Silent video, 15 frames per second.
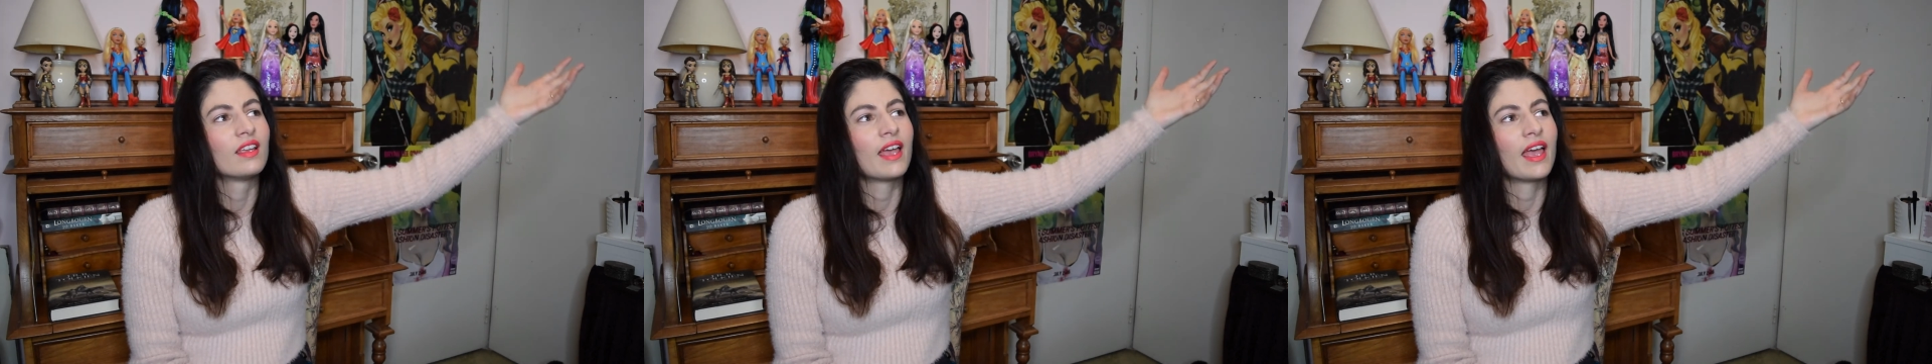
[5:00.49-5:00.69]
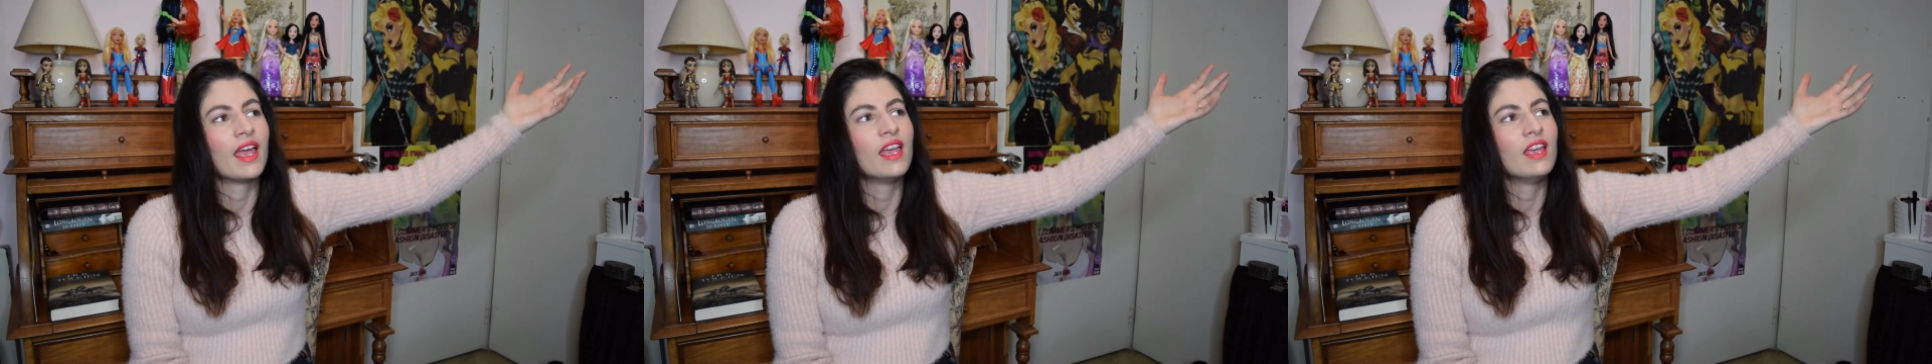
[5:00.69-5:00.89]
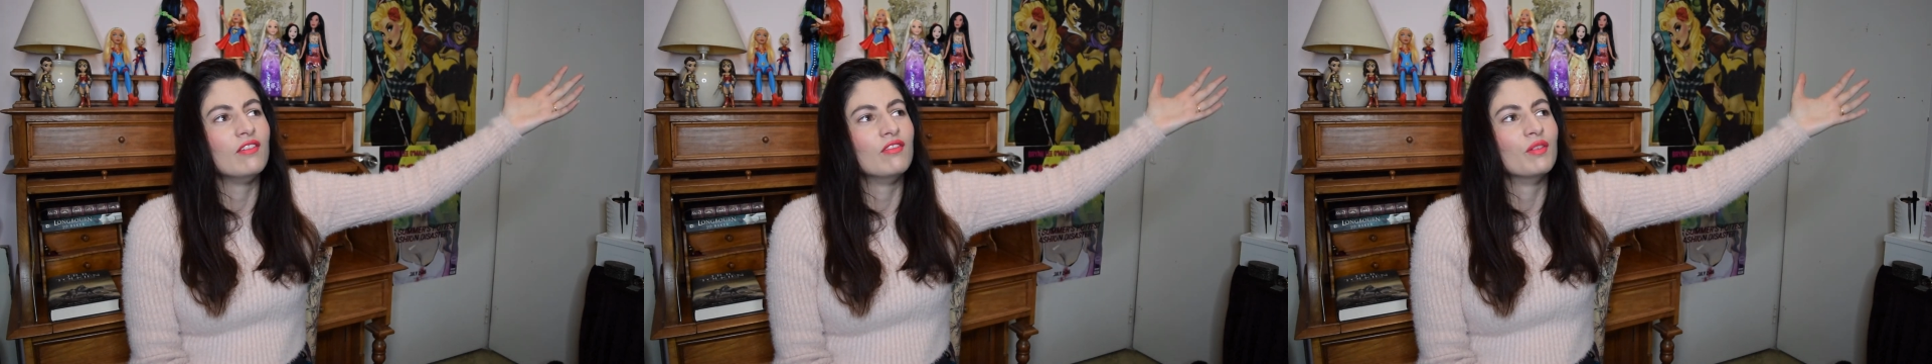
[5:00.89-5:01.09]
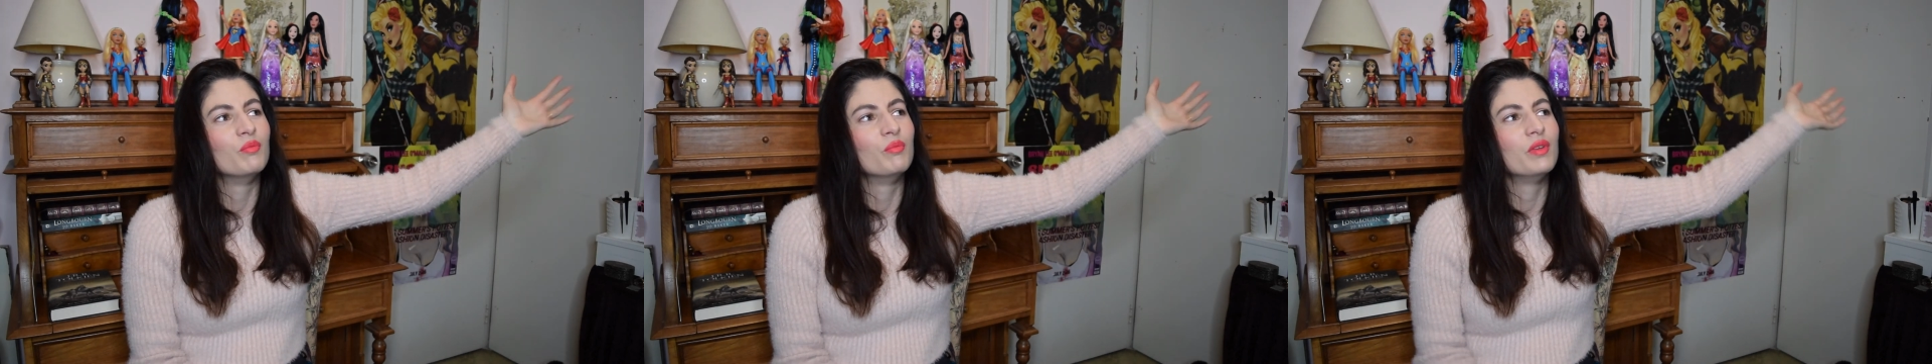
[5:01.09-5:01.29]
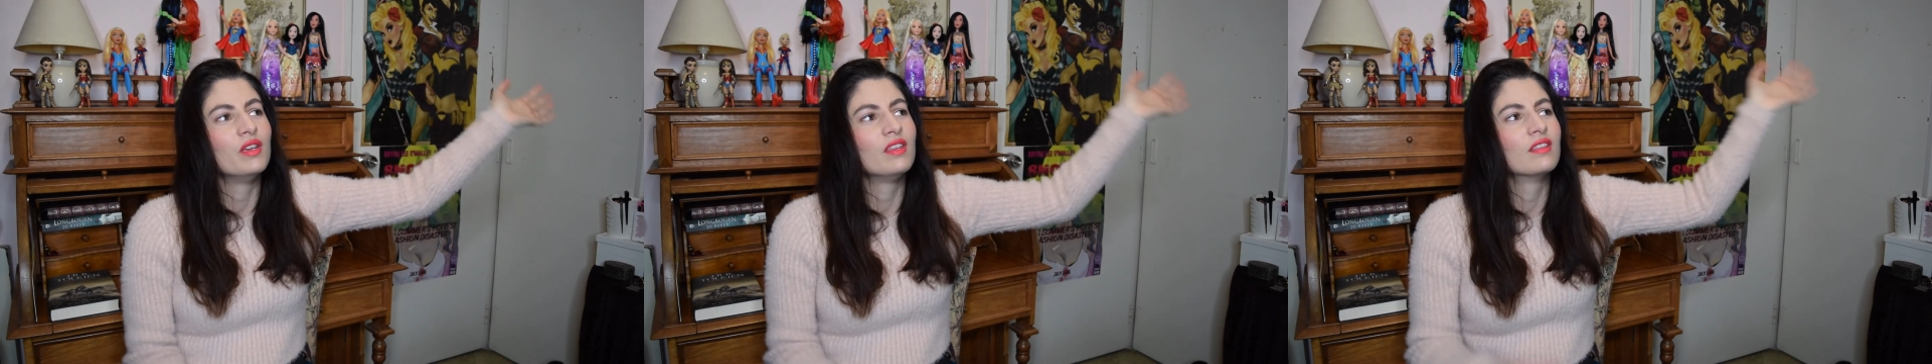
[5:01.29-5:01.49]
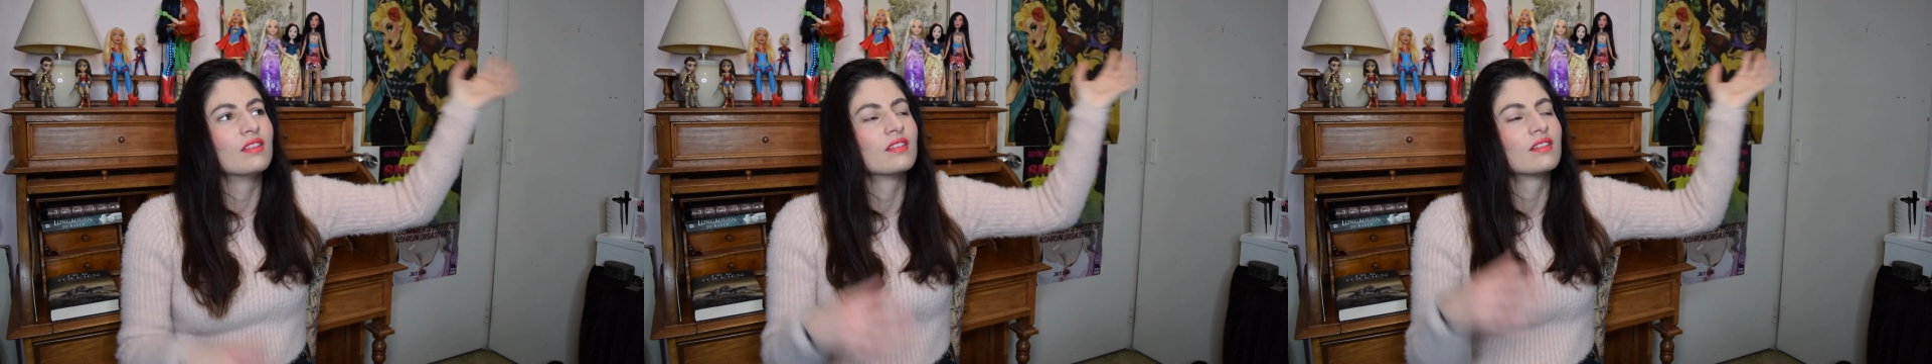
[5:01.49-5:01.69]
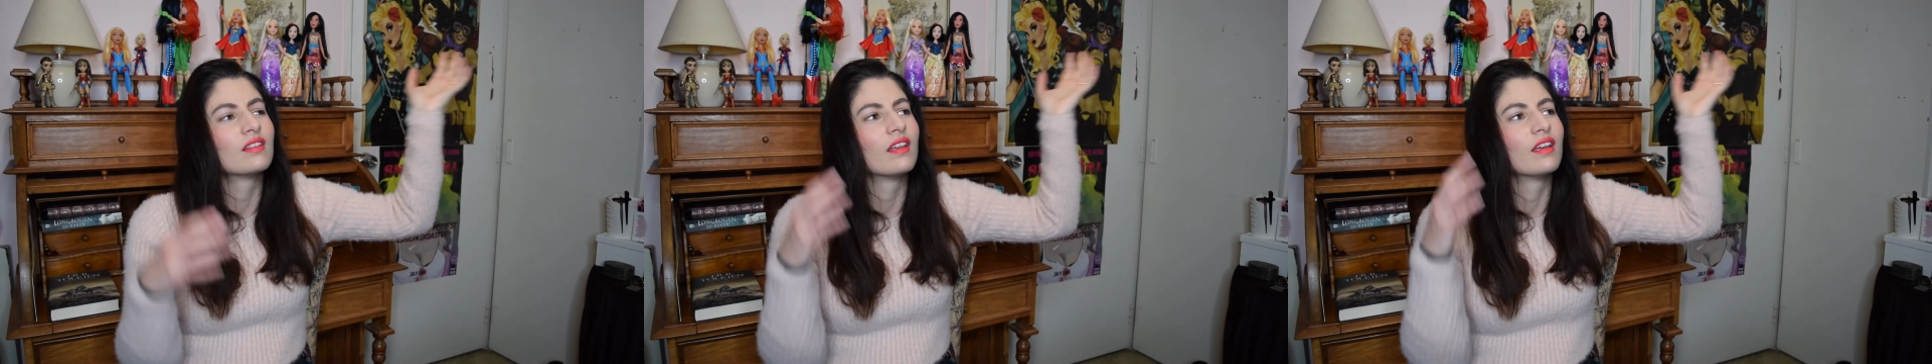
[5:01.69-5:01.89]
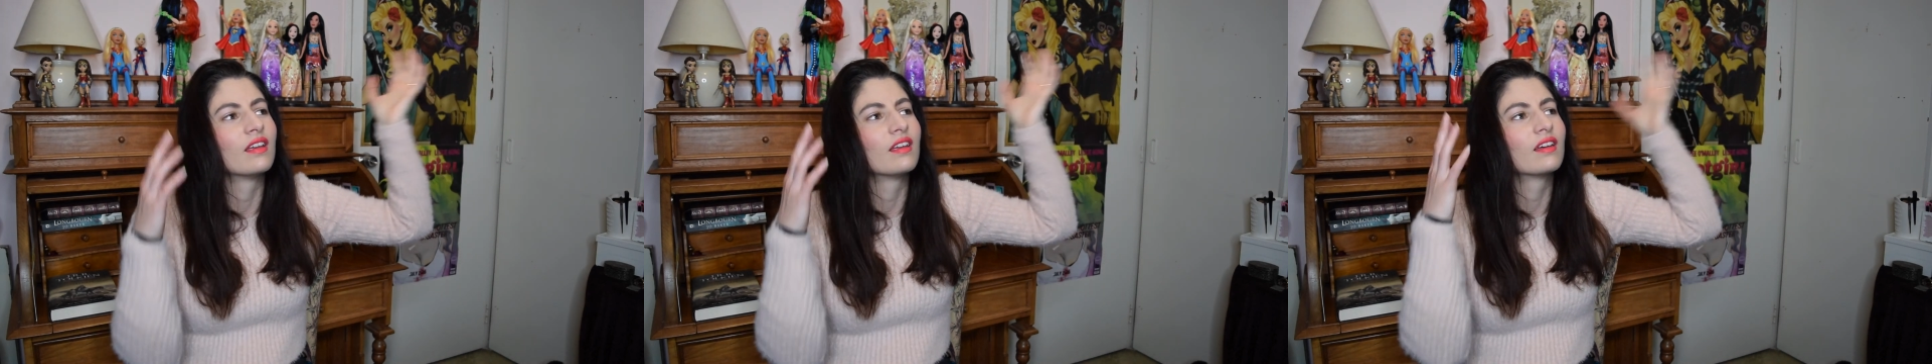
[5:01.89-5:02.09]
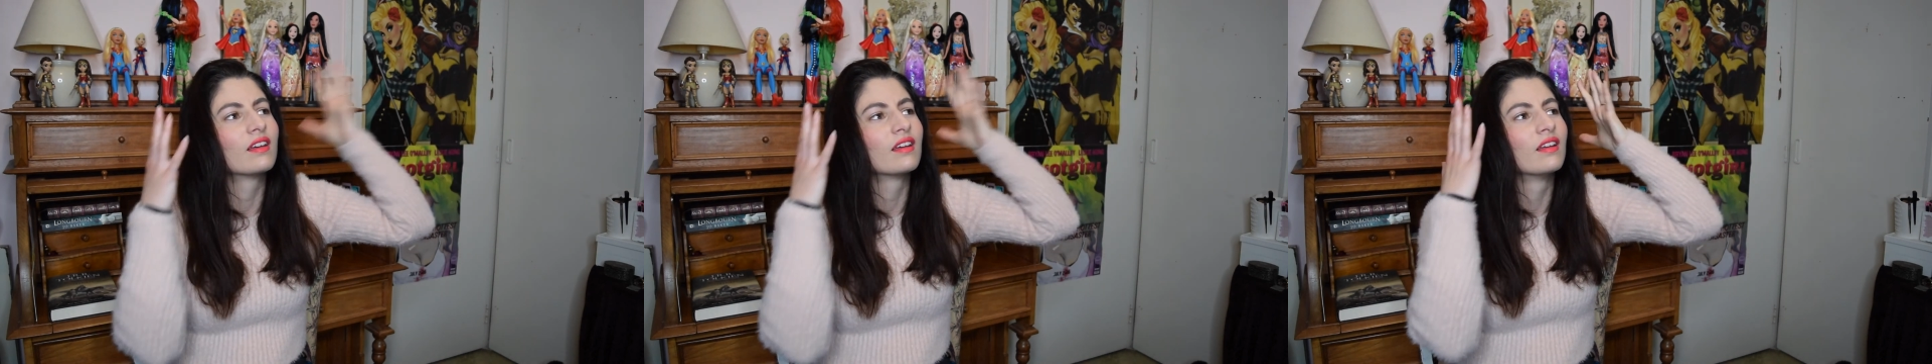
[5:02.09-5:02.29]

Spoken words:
cave and being this, like,